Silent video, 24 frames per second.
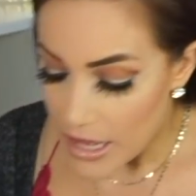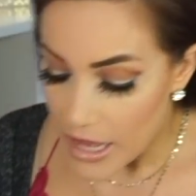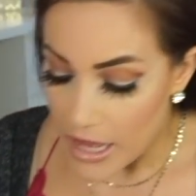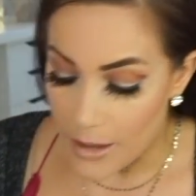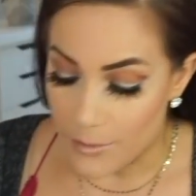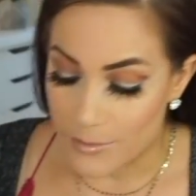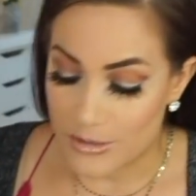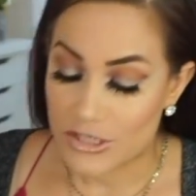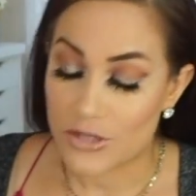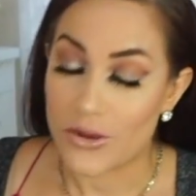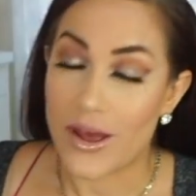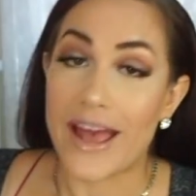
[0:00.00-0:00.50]

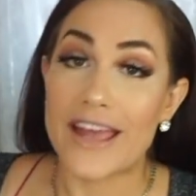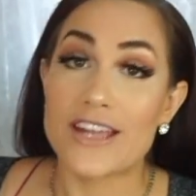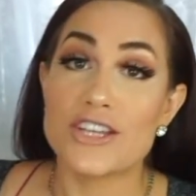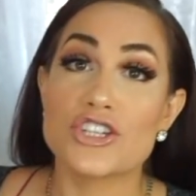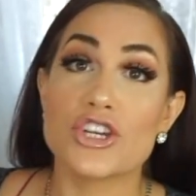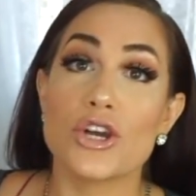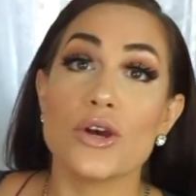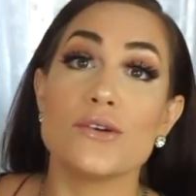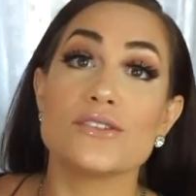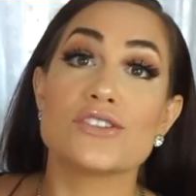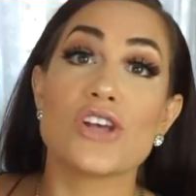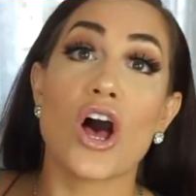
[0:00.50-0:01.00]
Um, so I
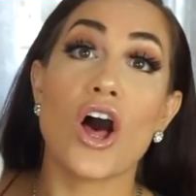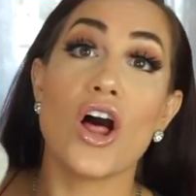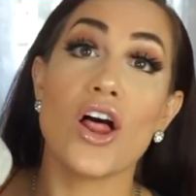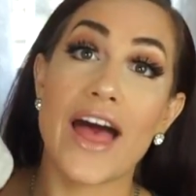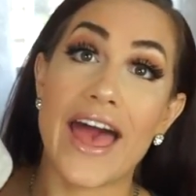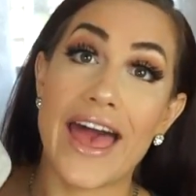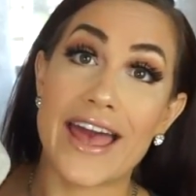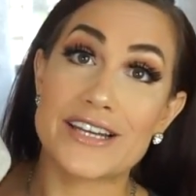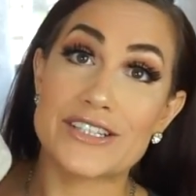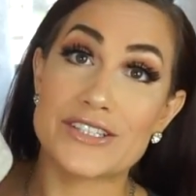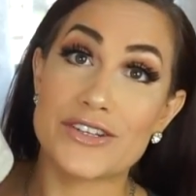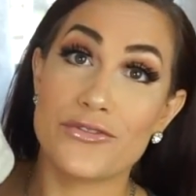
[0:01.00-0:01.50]
chose all
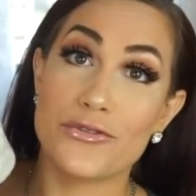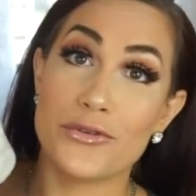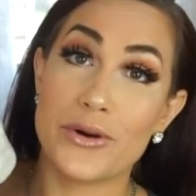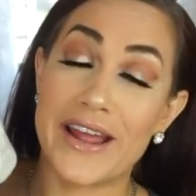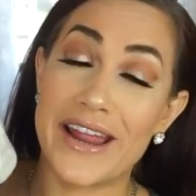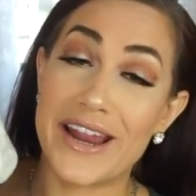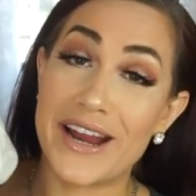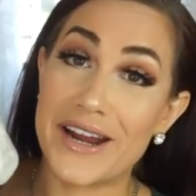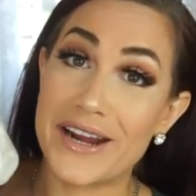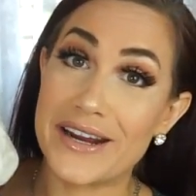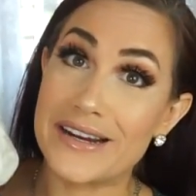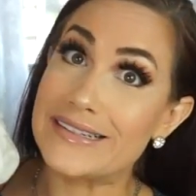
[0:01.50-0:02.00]

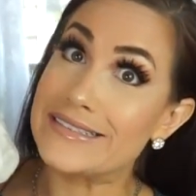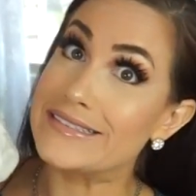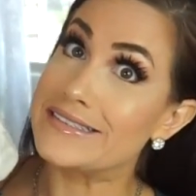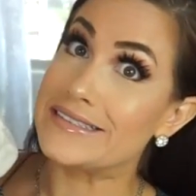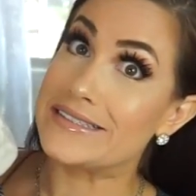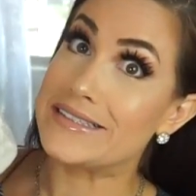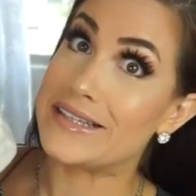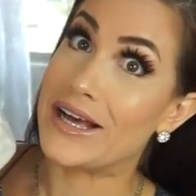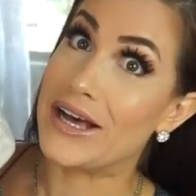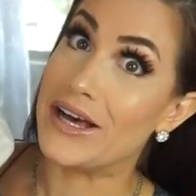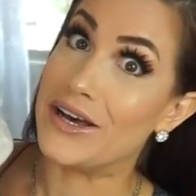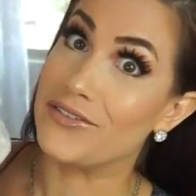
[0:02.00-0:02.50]
activewear
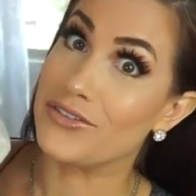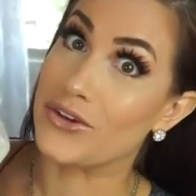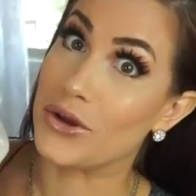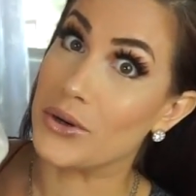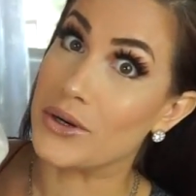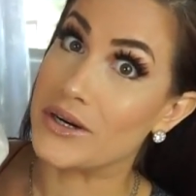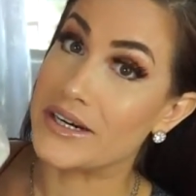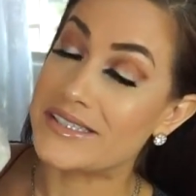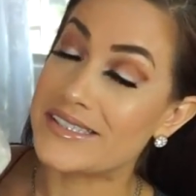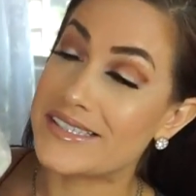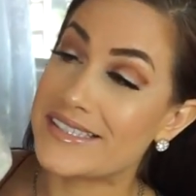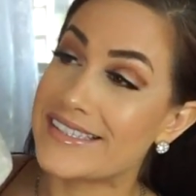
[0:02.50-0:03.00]
of
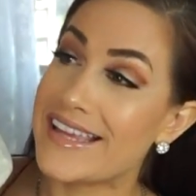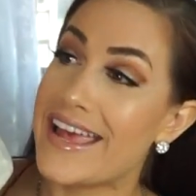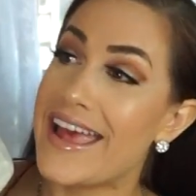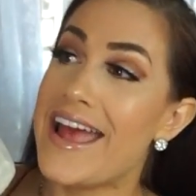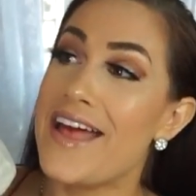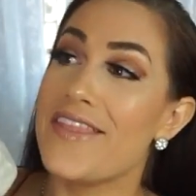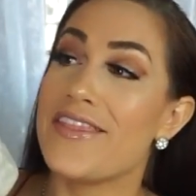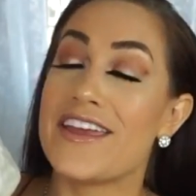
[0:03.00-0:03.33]
course.